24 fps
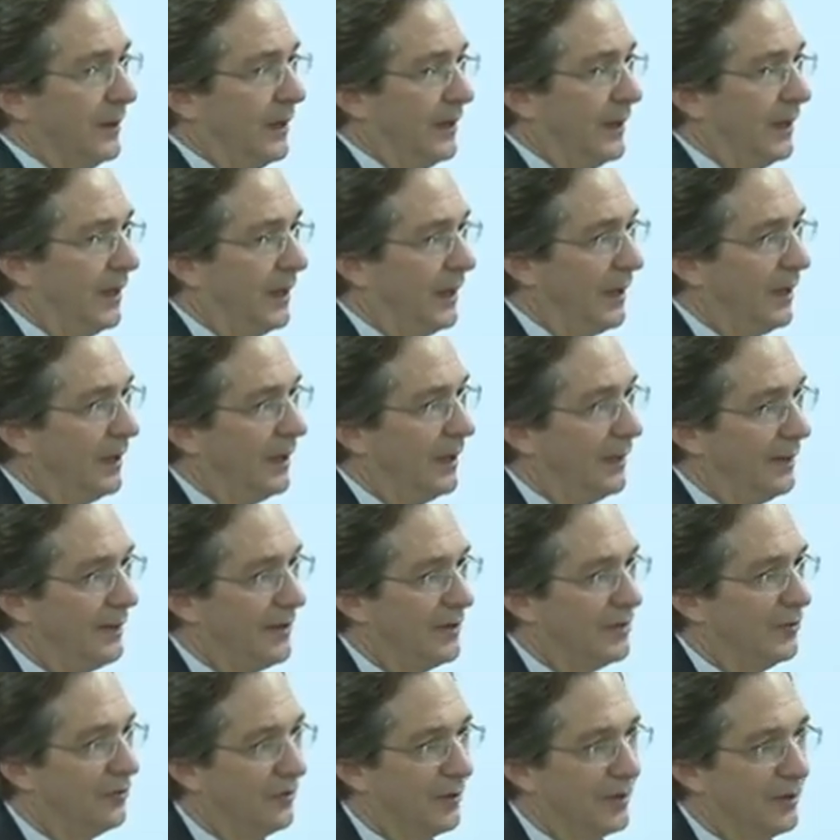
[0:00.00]
Uh,
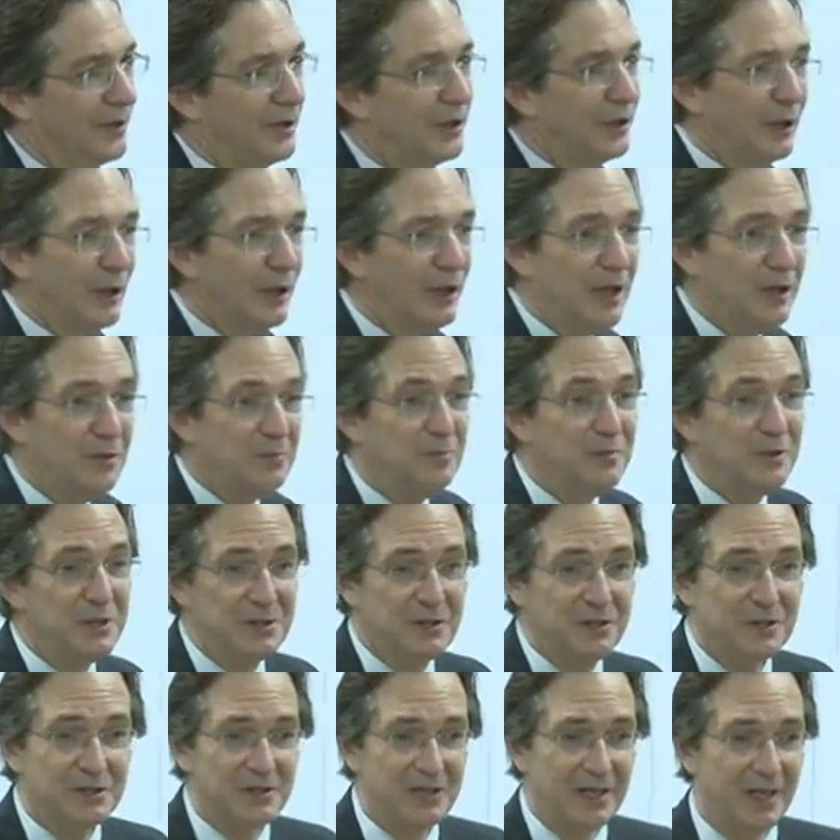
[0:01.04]
they are very good at
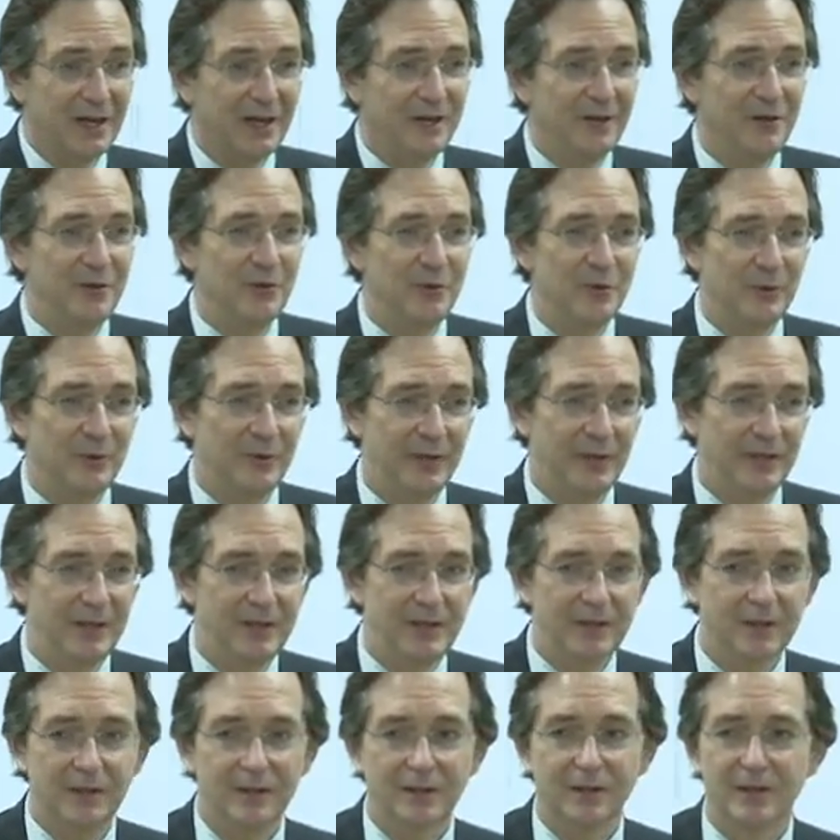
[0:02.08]
business
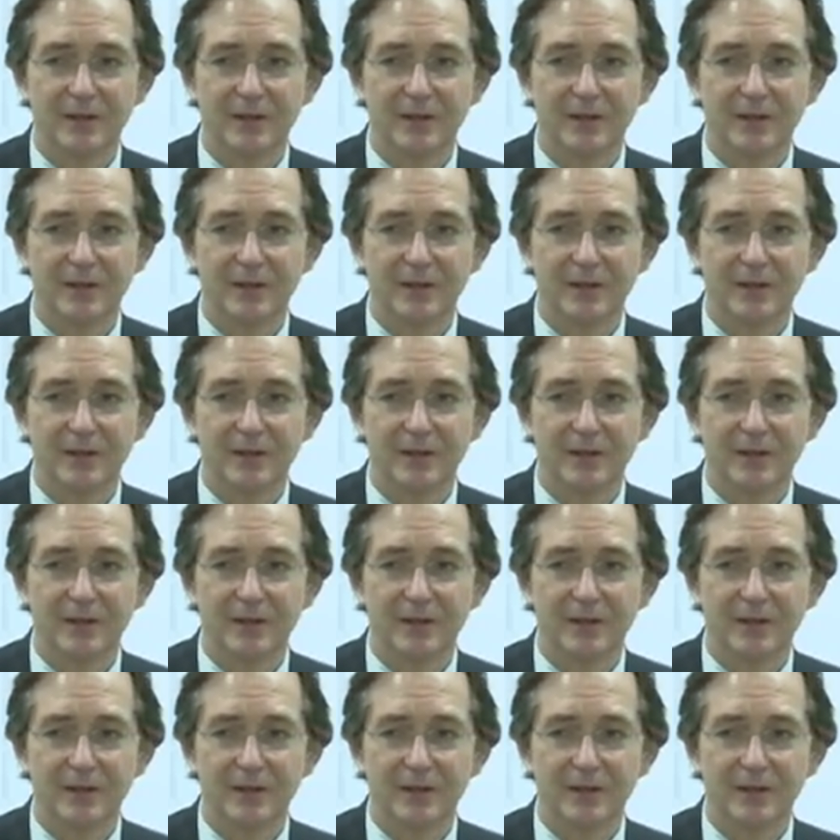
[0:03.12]
continuity.